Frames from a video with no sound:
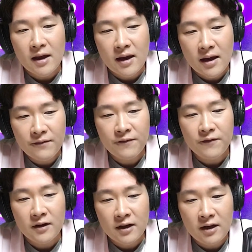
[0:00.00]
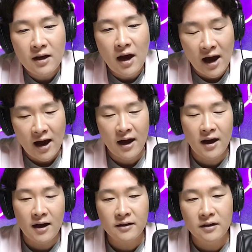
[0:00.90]
if he
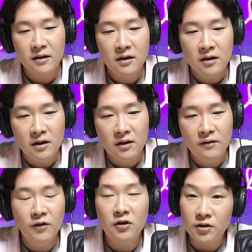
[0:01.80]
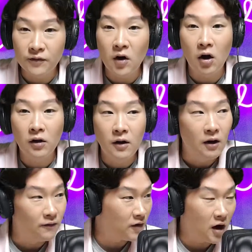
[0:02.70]
had, first of all,
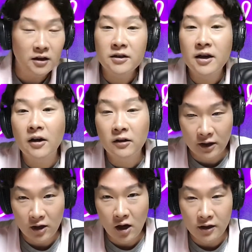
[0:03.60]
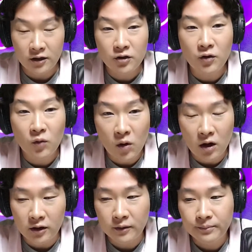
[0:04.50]
voluntarily gone into the
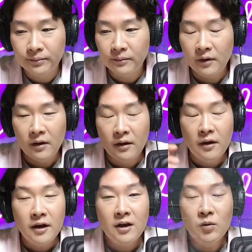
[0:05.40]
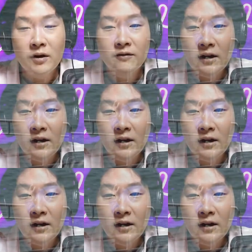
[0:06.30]
water, he would have